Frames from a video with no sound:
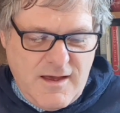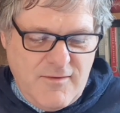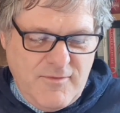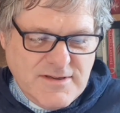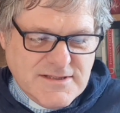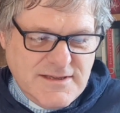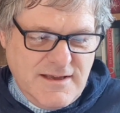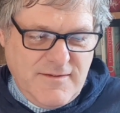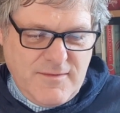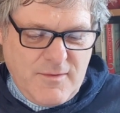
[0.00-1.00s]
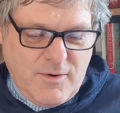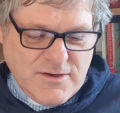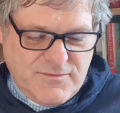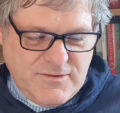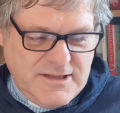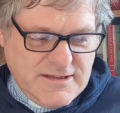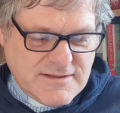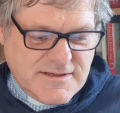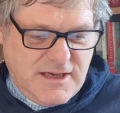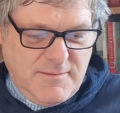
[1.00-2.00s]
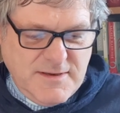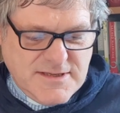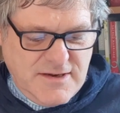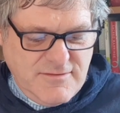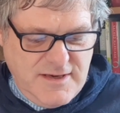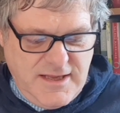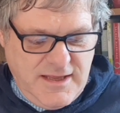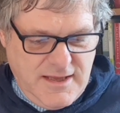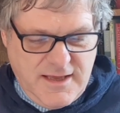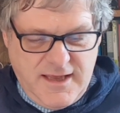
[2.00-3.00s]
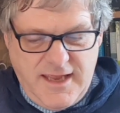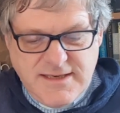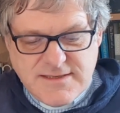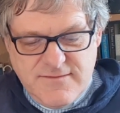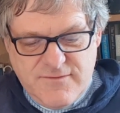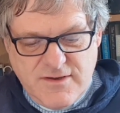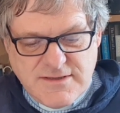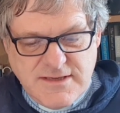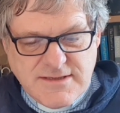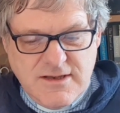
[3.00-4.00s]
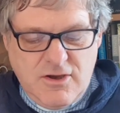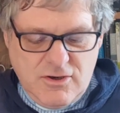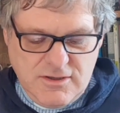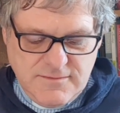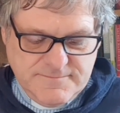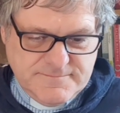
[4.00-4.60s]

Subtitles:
which is a wonderful little psalm. It's only 8 verses long.